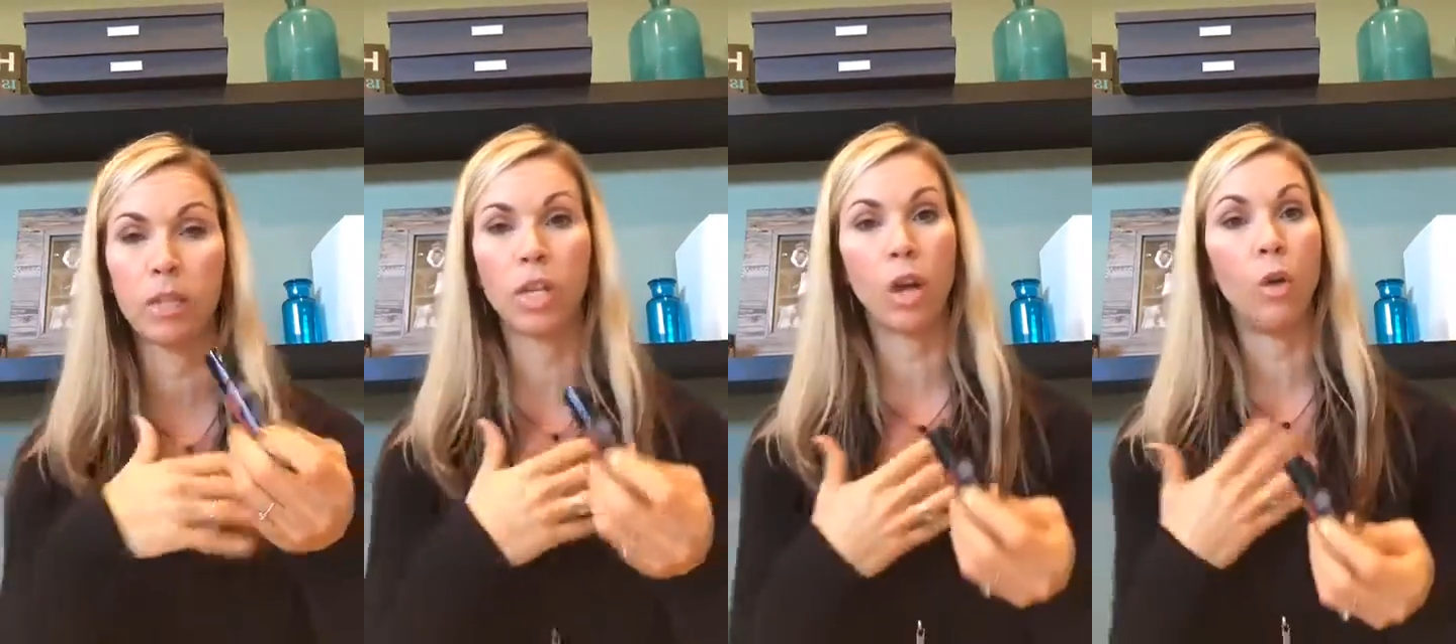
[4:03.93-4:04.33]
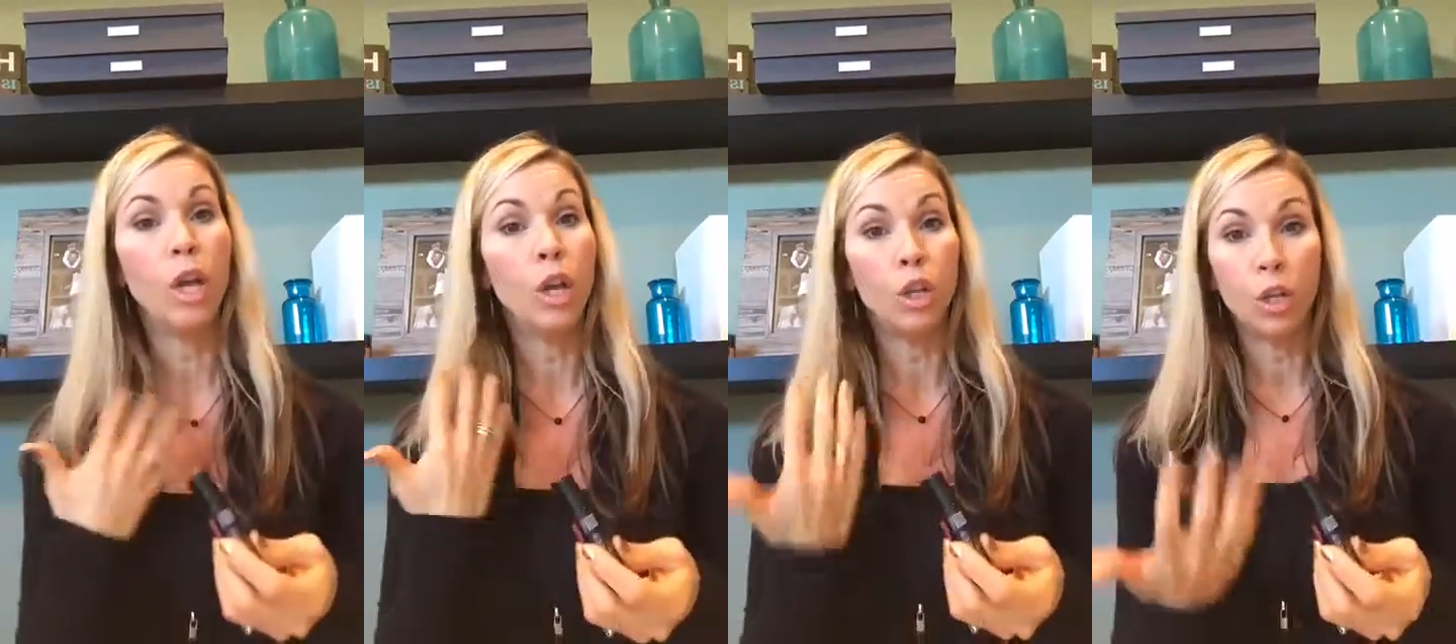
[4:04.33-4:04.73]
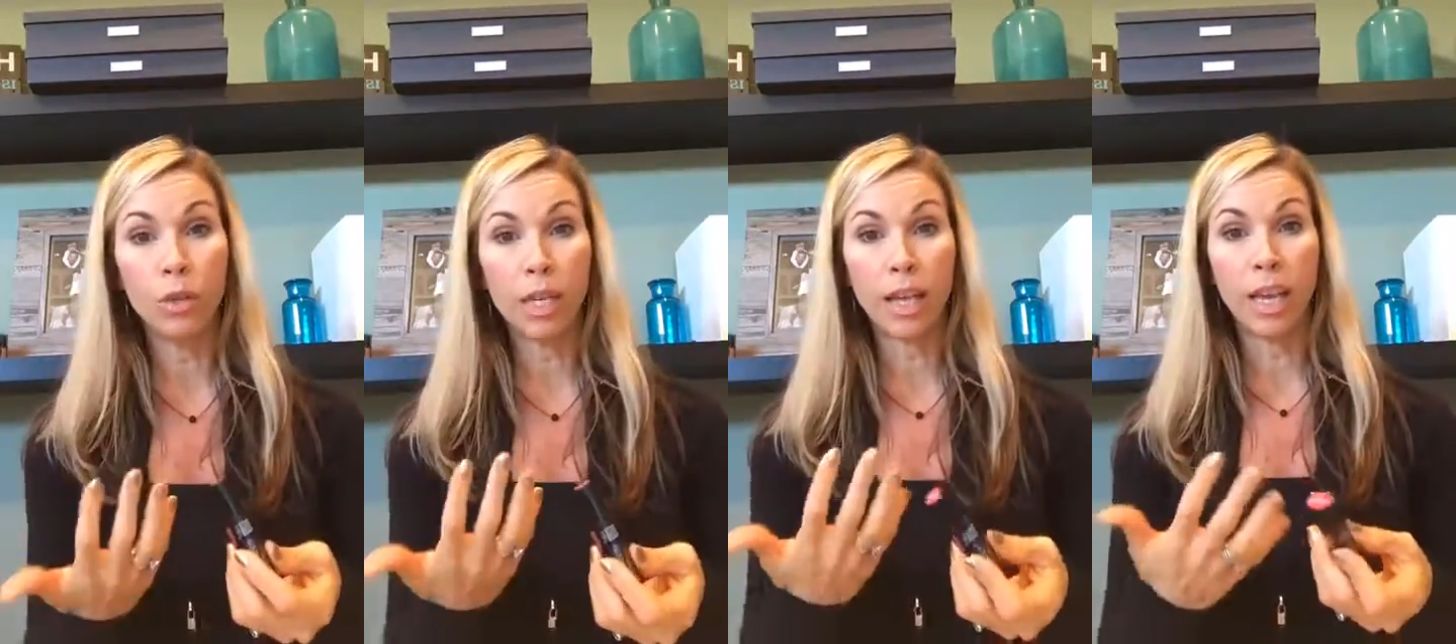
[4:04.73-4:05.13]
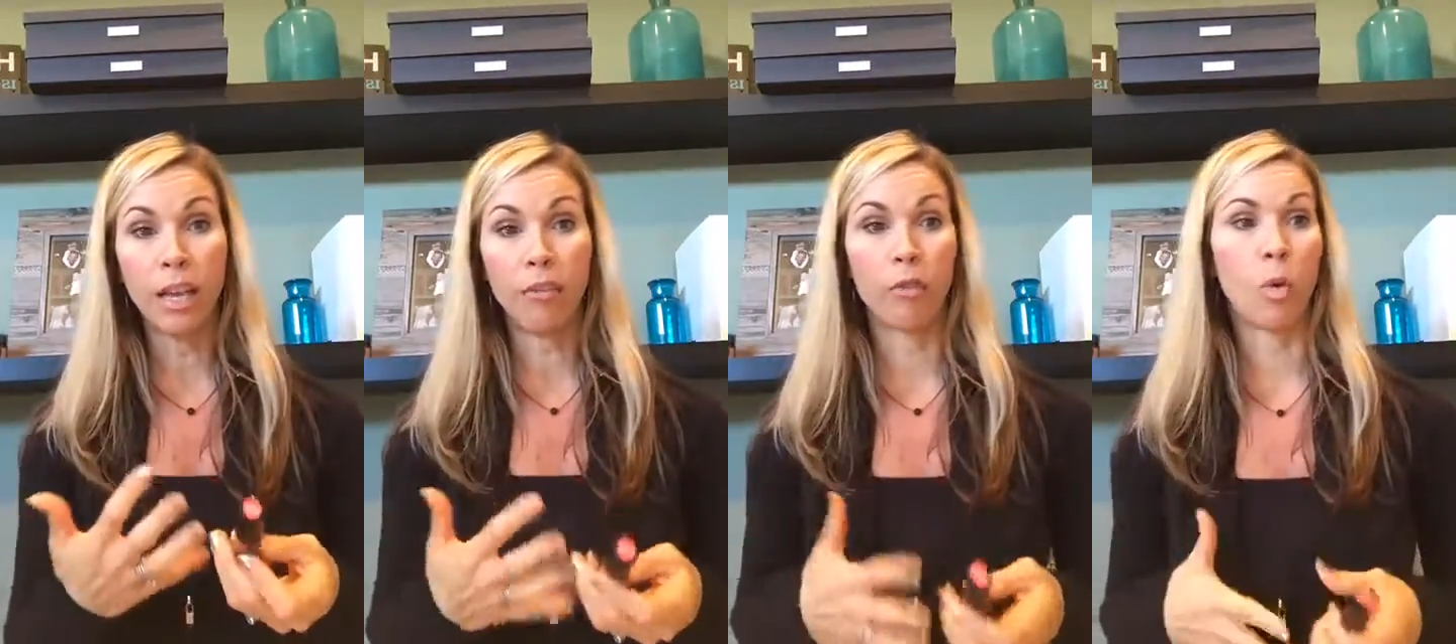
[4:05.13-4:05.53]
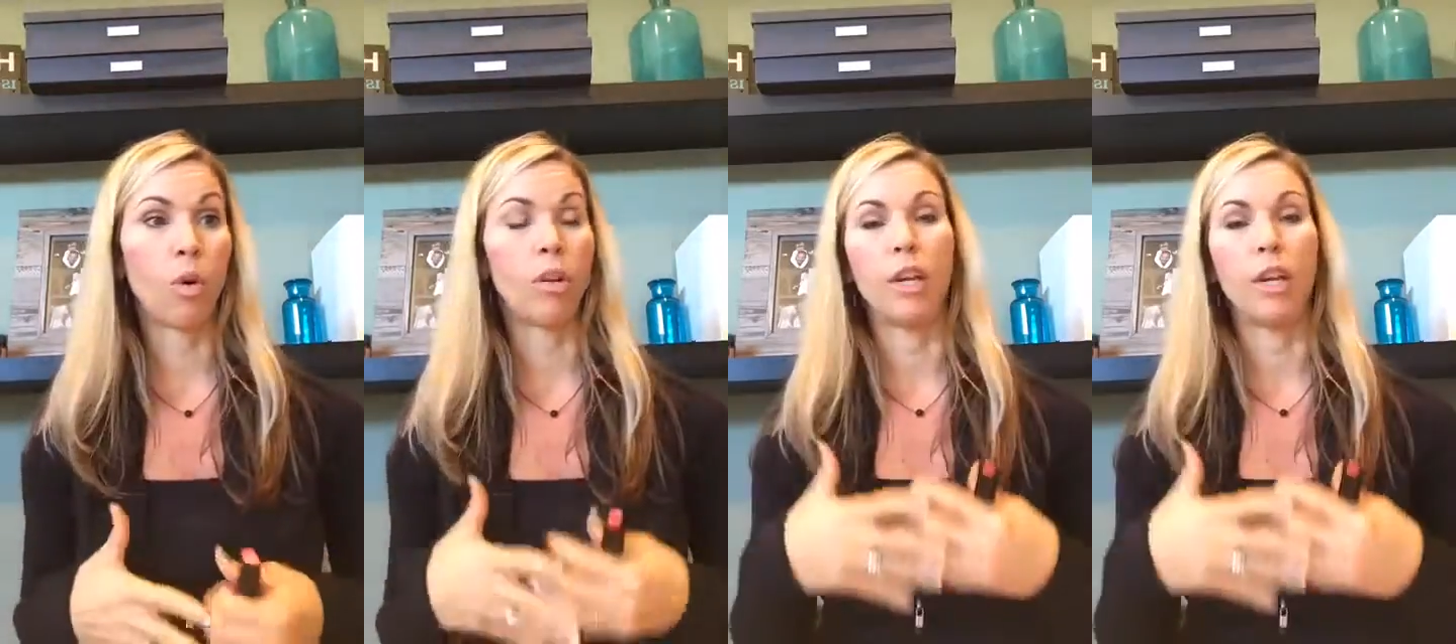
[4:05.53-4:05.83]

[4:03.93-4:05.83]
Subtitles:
So using it for,